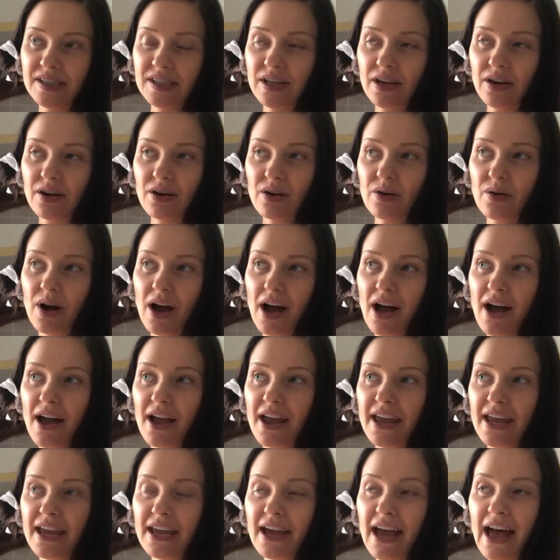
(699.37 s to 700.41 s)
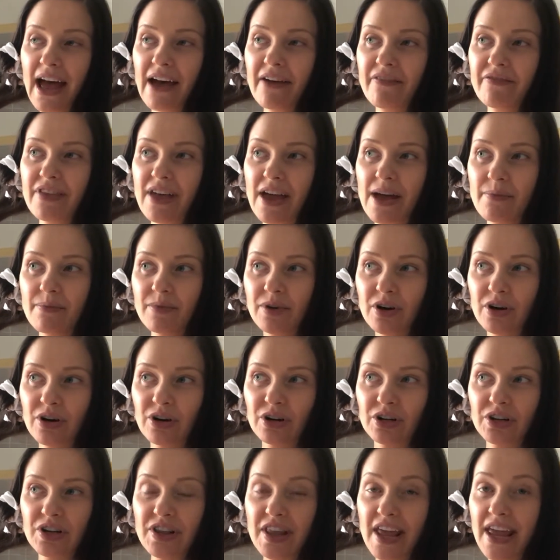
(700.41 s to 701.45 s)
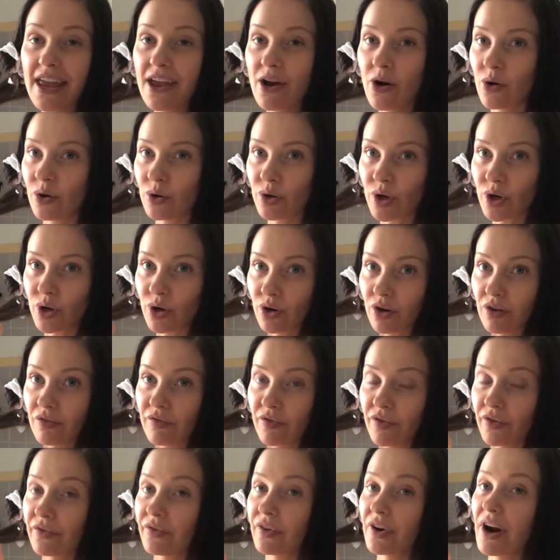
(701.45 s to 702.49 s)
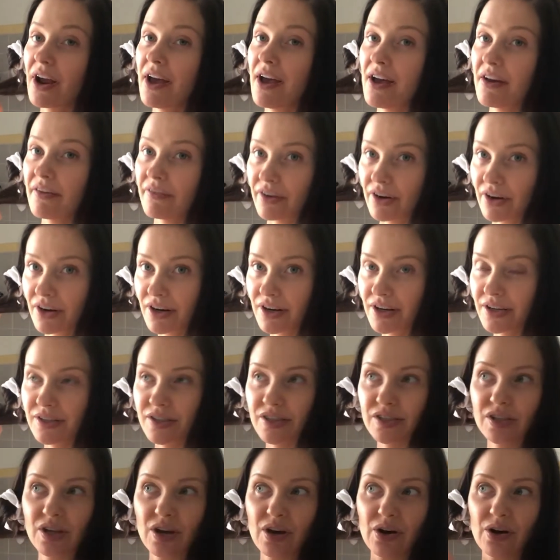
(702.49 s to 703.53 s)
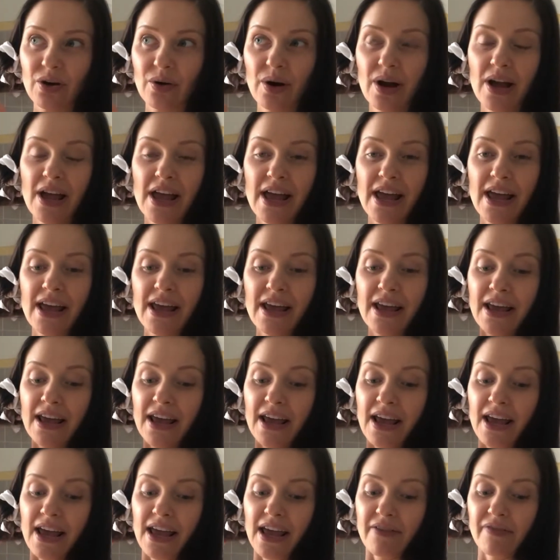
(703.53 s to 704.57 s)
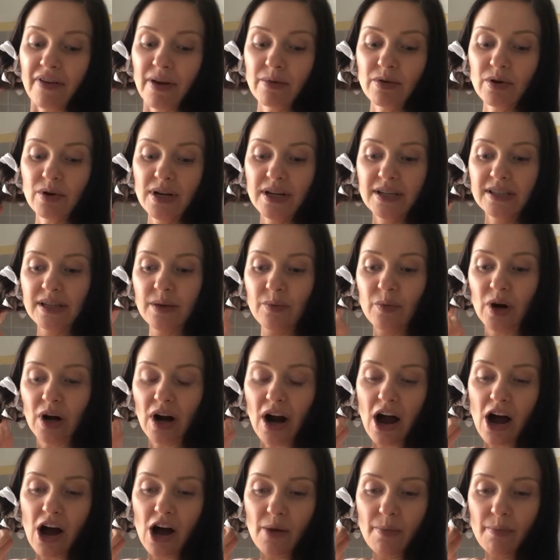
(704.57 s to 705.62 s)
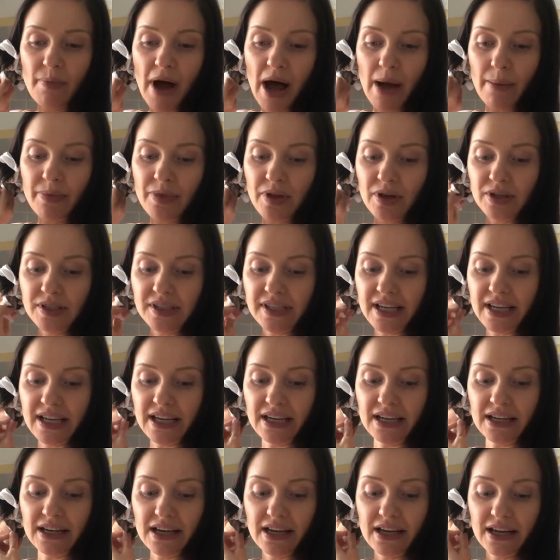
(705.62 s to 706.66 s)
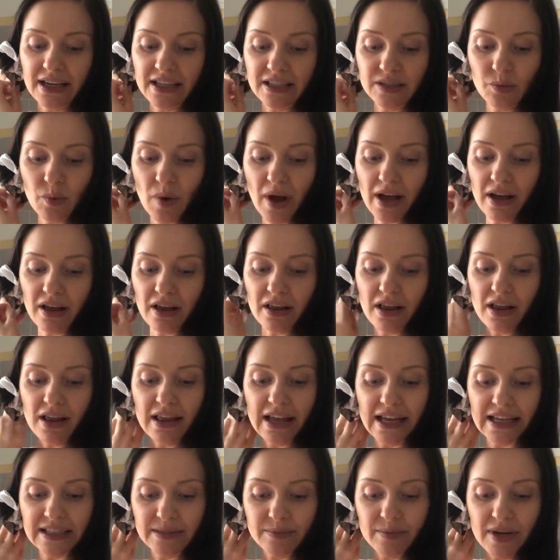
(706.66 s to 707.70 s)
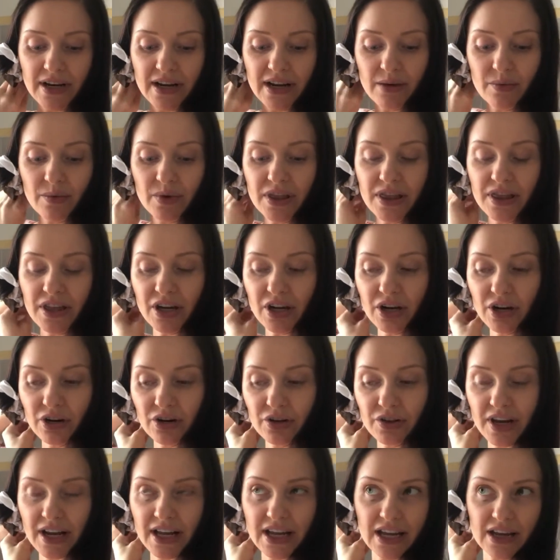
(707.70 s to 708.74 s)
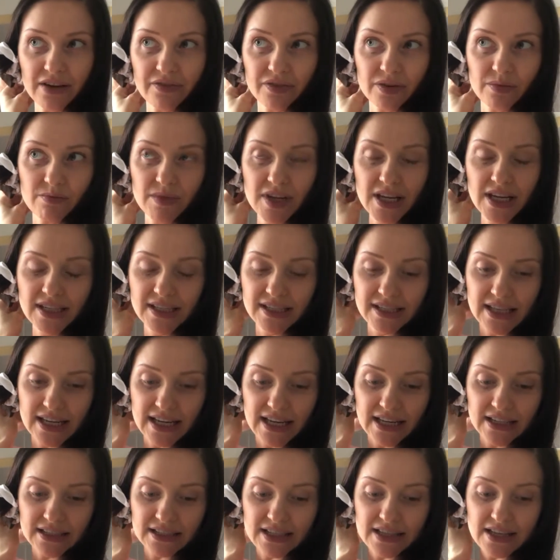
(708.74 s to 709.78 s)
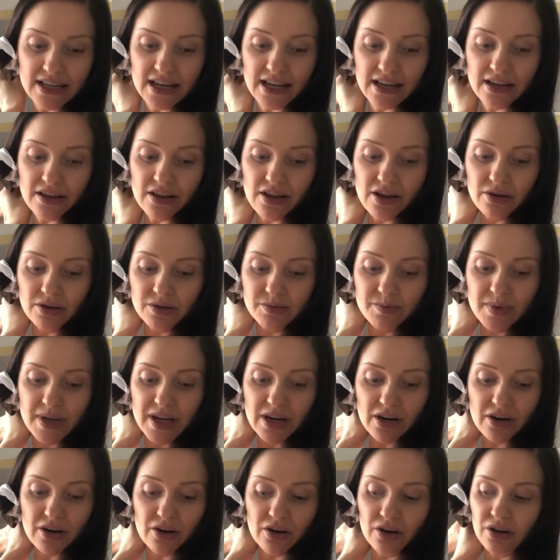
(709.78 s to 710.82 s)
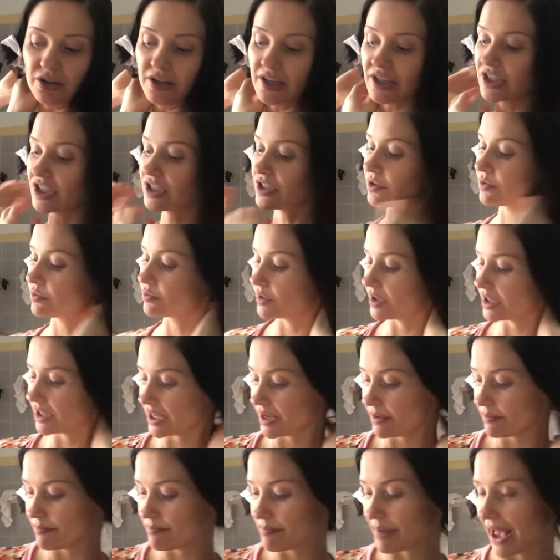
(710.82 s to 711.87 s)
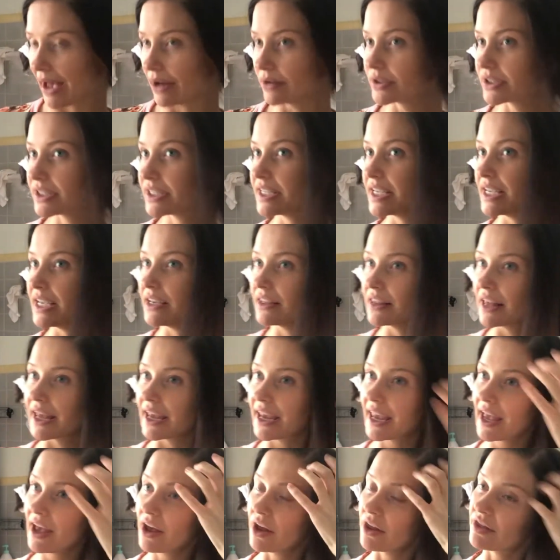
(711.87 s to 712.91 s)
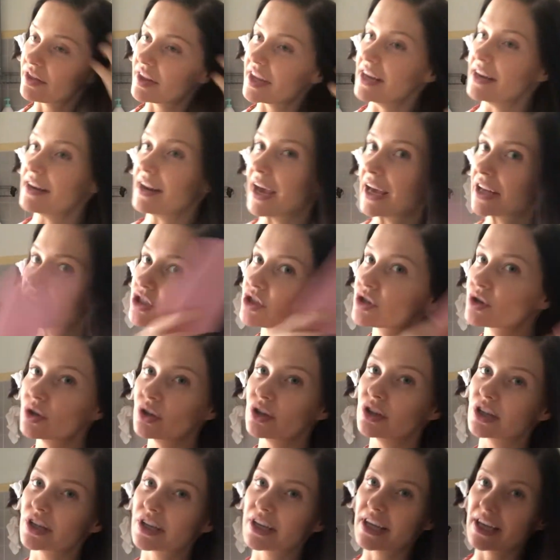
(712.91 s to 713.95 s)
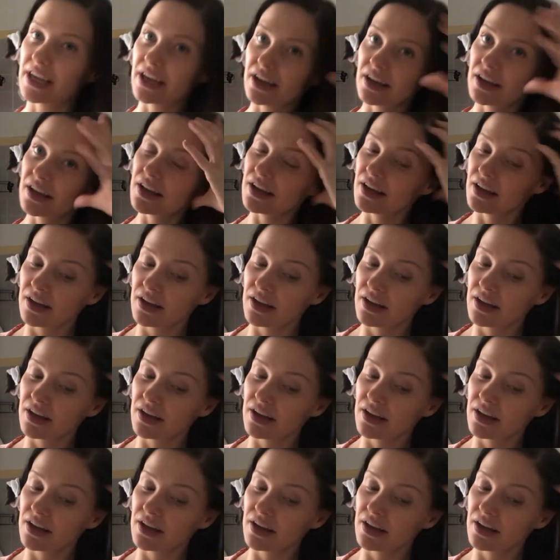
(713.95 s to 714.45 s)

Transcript: so I have them curled, and they hold a curl for forever. So if I'm going somewhere, I'll pop those in as well last minute. And with the curl that I get from these things, and then those being curled, it's just a really bouncy, like healthy, natural looking